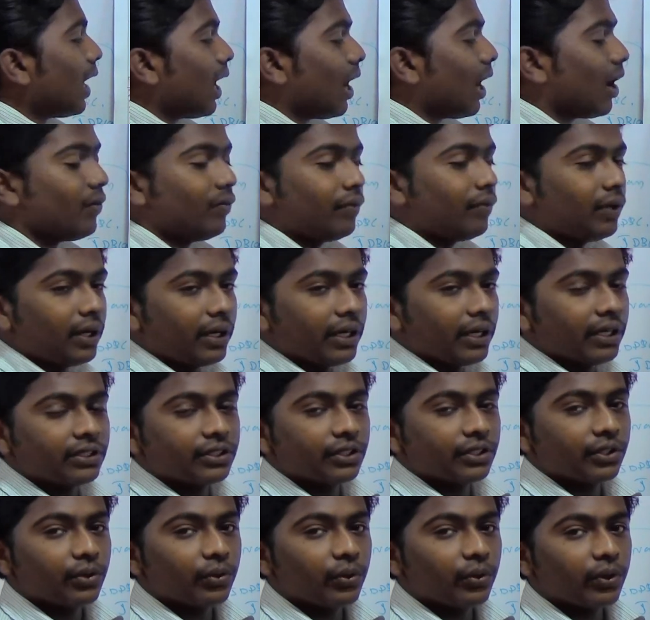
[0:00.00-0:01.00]
After
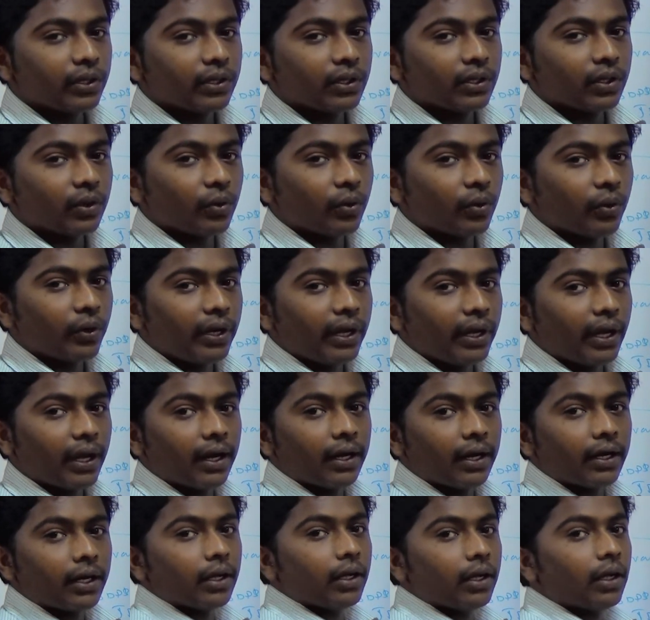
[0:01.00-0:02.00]
executing the query
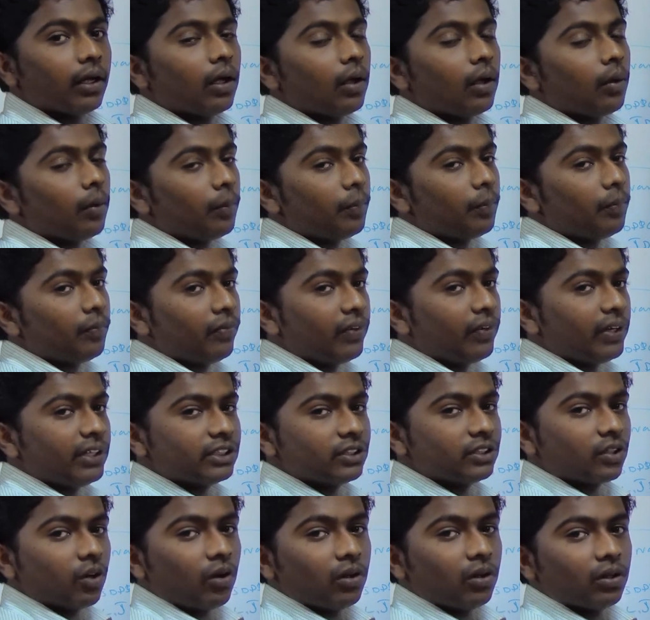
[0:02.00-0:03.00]
and
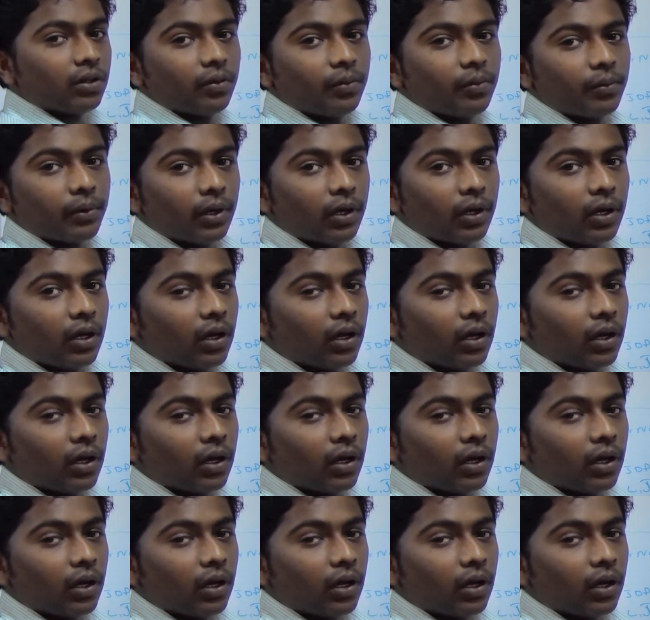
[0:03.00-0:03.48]
finish all the